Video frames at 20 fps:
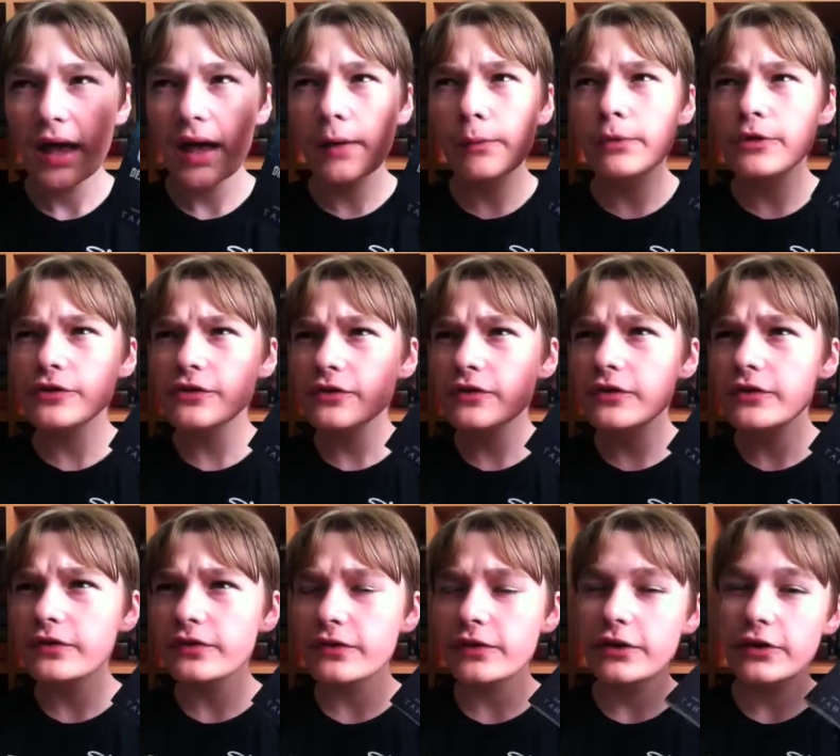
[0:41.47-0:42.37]
I
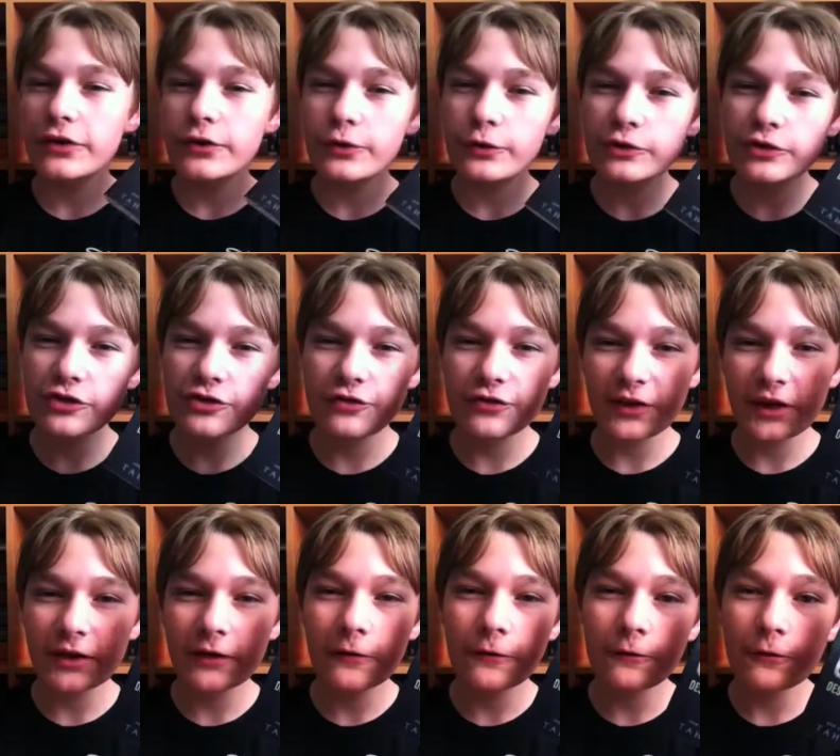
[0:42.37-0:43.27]
wasn't the hugest
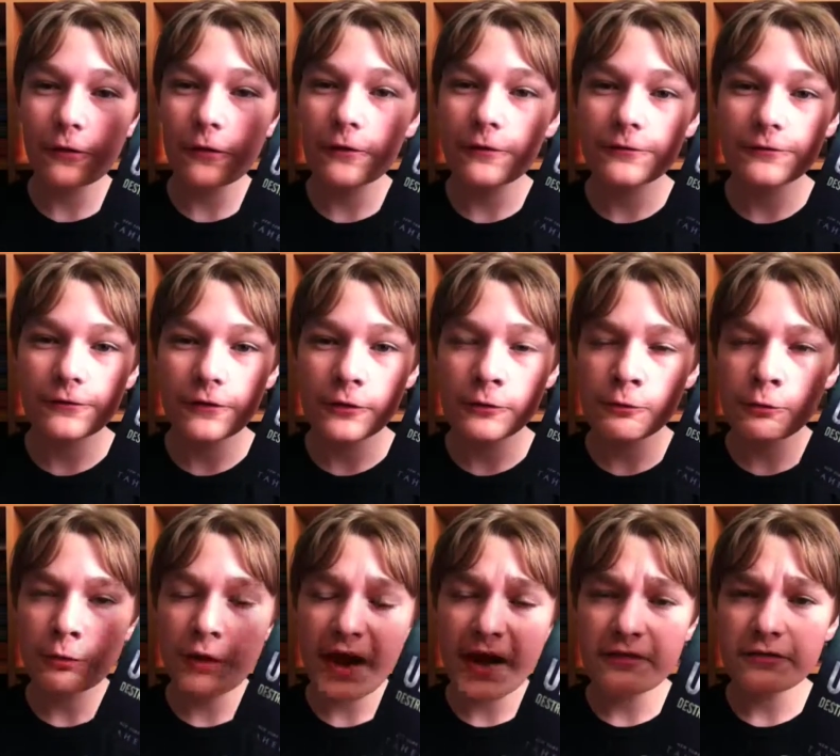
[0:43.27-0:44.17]
fan of, of
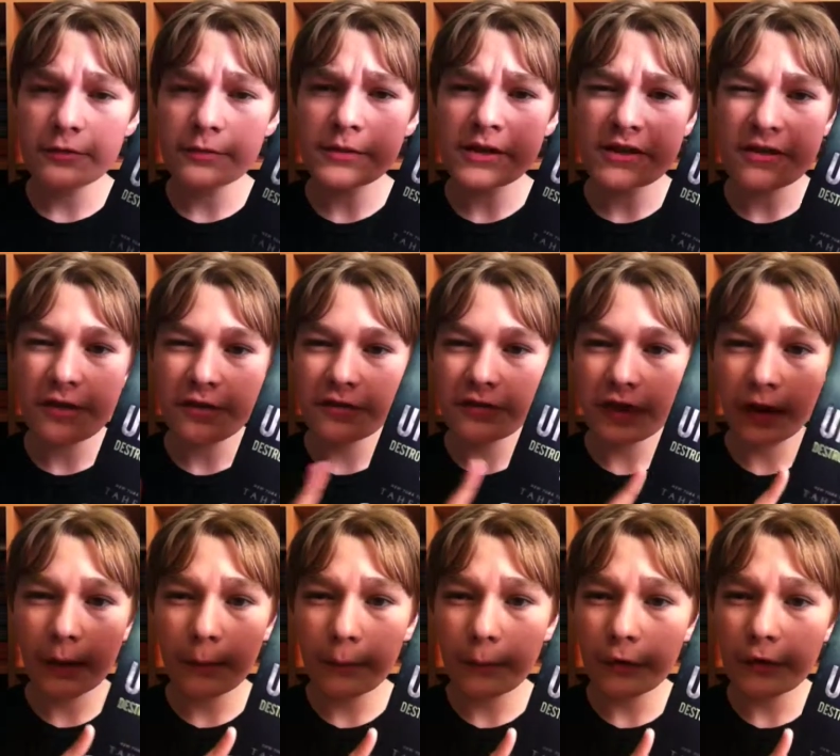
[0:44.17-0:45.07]
Unravel Me, the
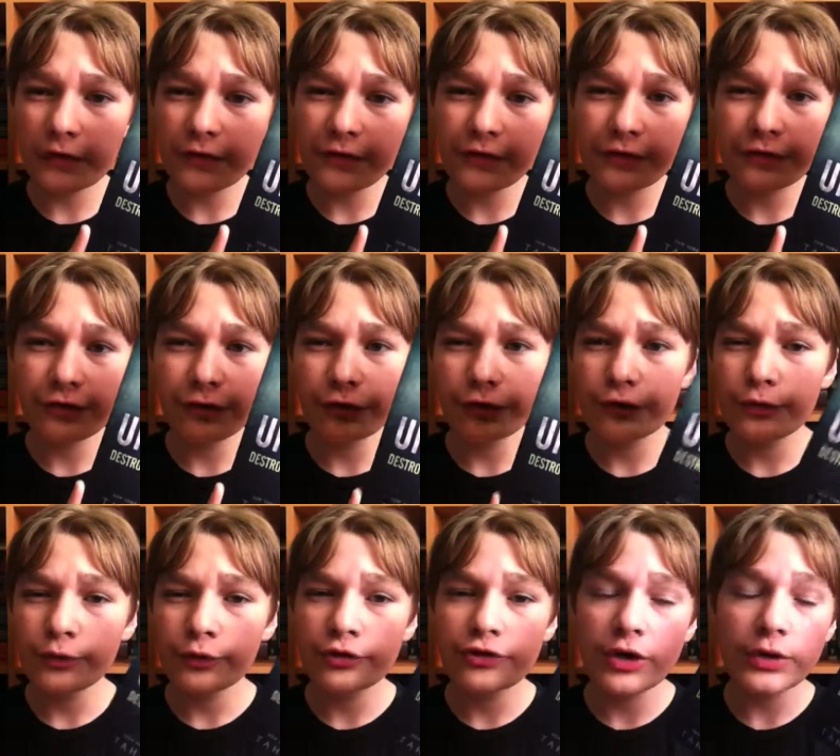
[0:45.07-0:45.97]
second book in this
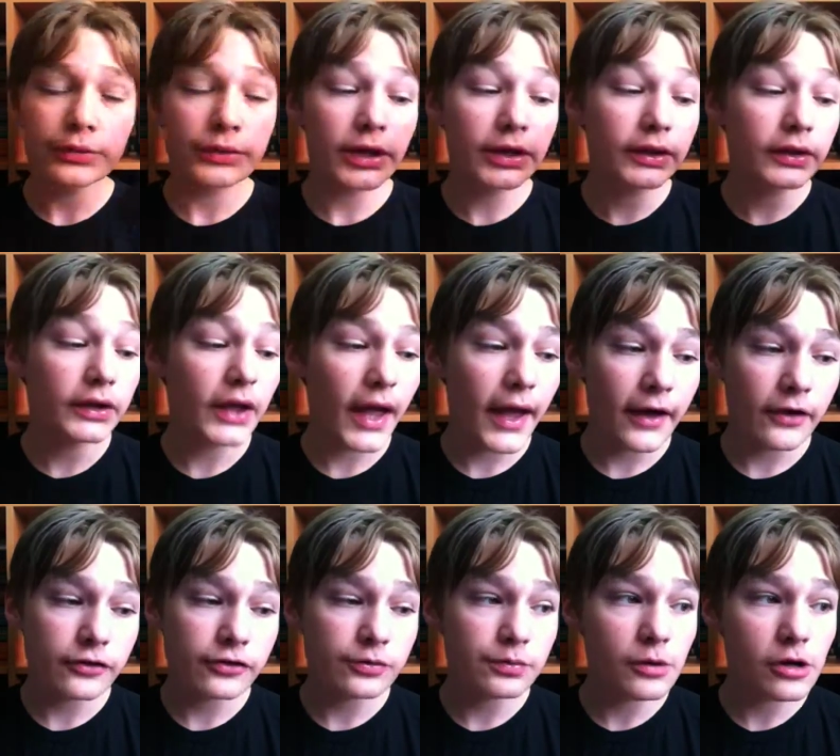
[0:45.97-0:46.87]
series, which I read
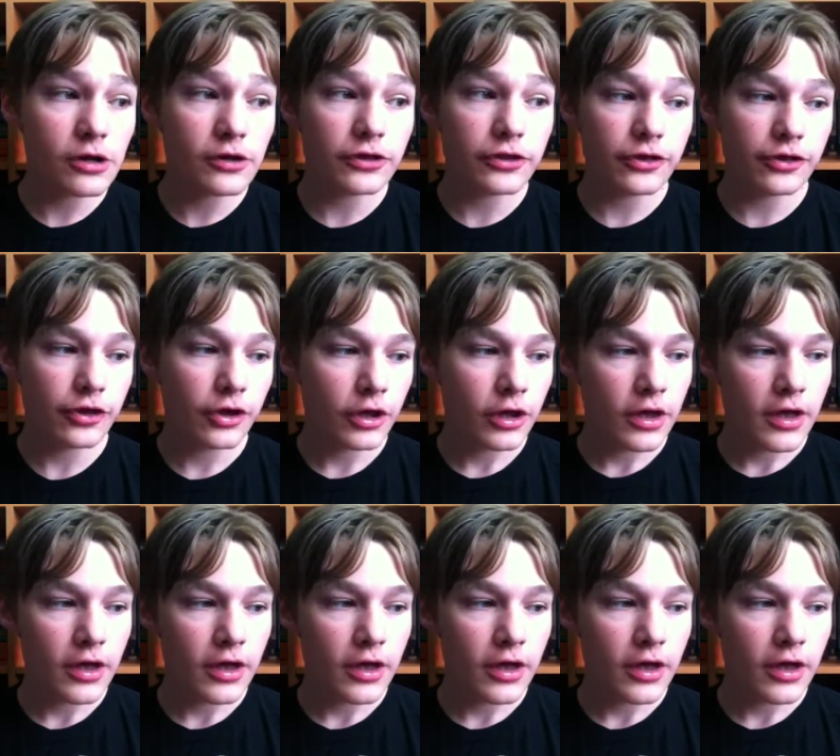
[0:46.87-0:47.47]
last month.